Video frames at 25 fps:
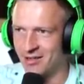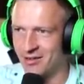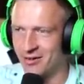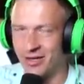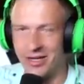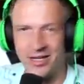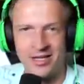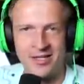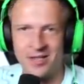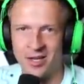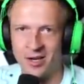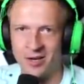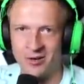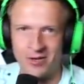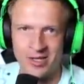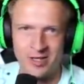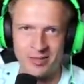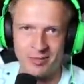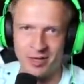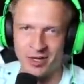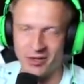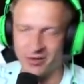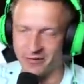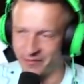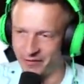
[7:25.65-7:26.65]
well, it's always
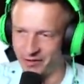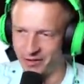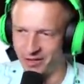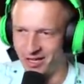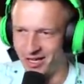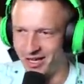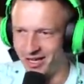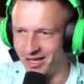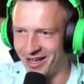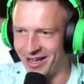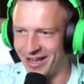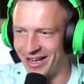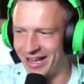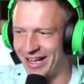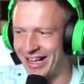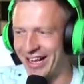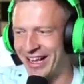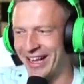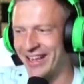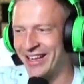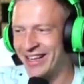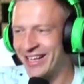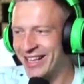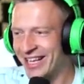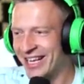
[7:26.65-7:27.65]
beautiful.
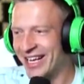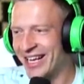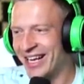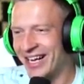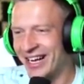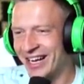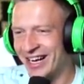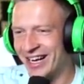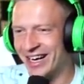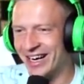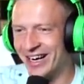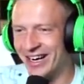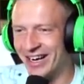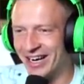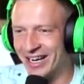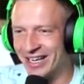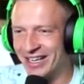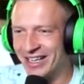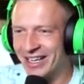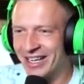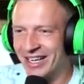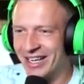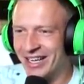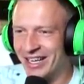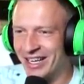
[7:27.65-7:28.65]
Alright,
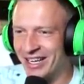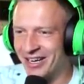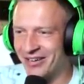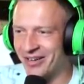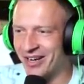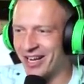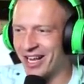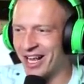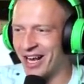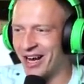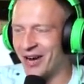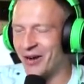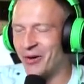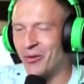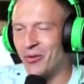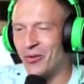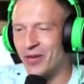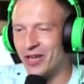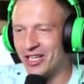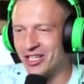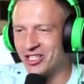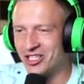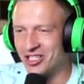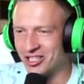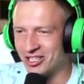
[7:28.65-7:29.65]
here we go.
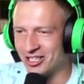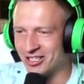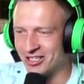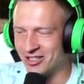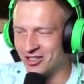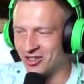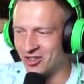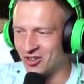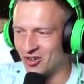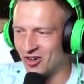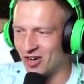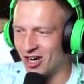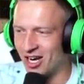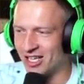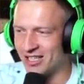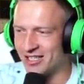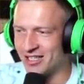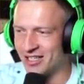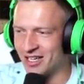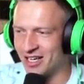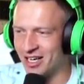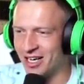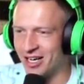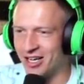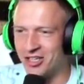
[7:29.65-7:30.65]
We just
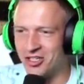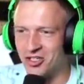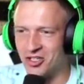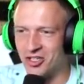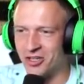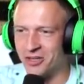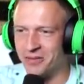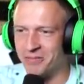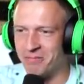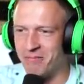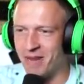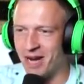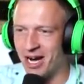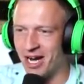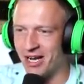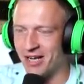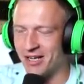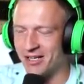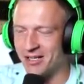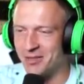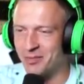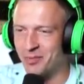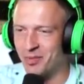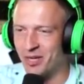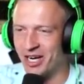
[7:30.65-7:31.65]
crossed 100
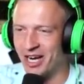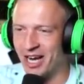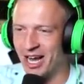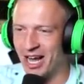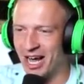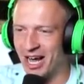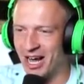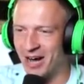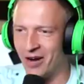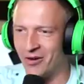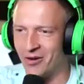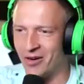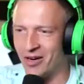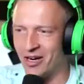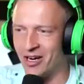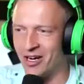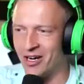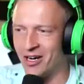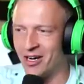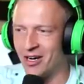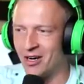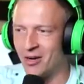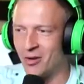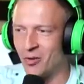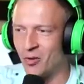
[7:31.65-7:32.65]
miles per hour.
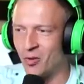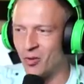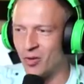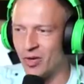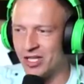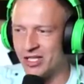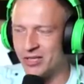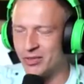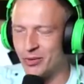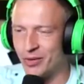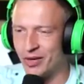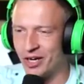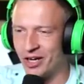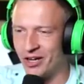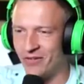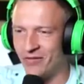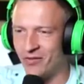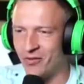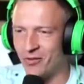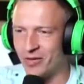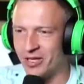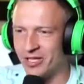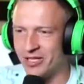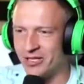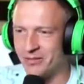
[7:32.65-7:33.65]

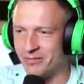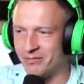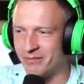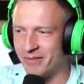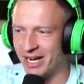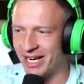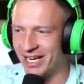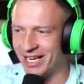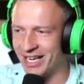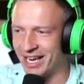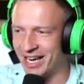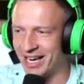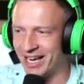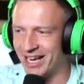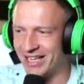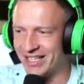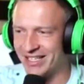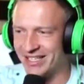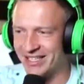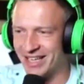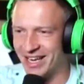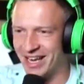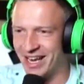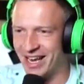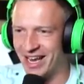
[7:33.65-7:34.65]
112 was my
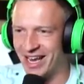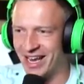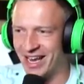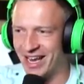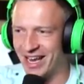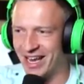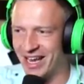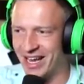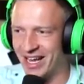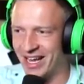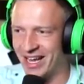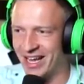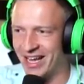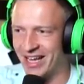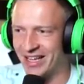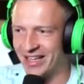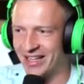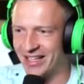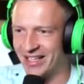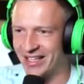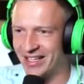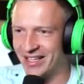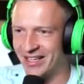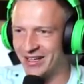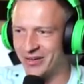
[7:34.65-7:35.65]
guess, and
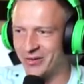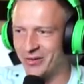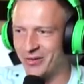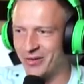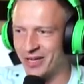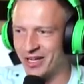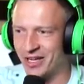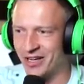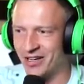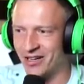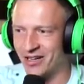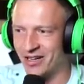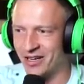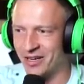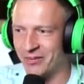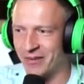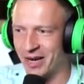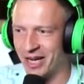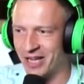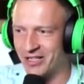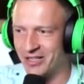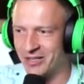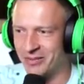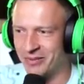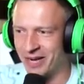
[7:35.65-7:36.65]
we are
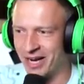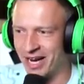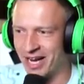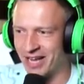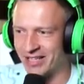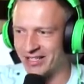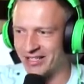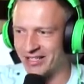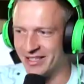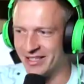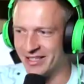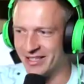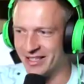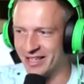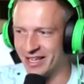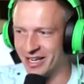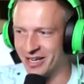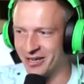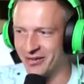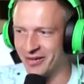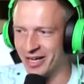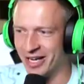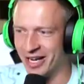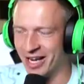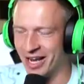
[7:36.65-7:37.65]
about to pass it.
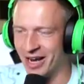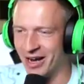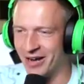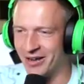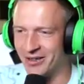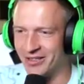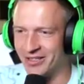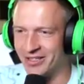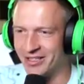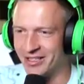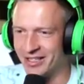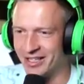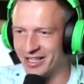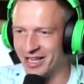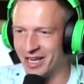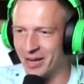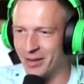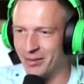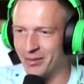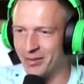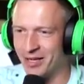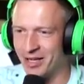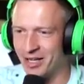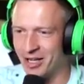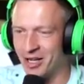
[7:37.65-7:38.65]
Here we go.
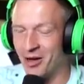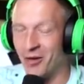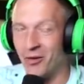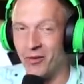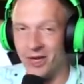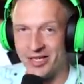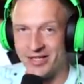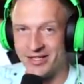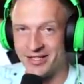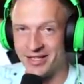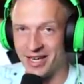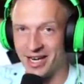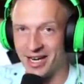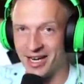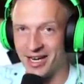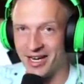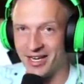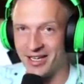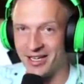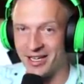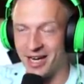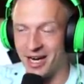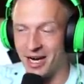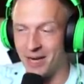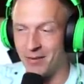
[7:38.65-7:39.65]
Yep, once
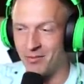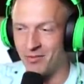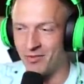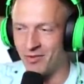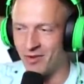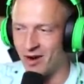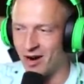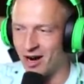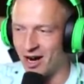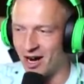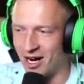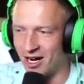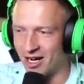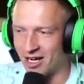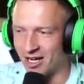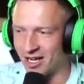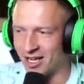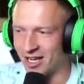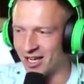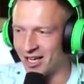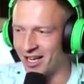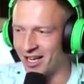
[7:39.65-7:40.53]
again, I'm wrong.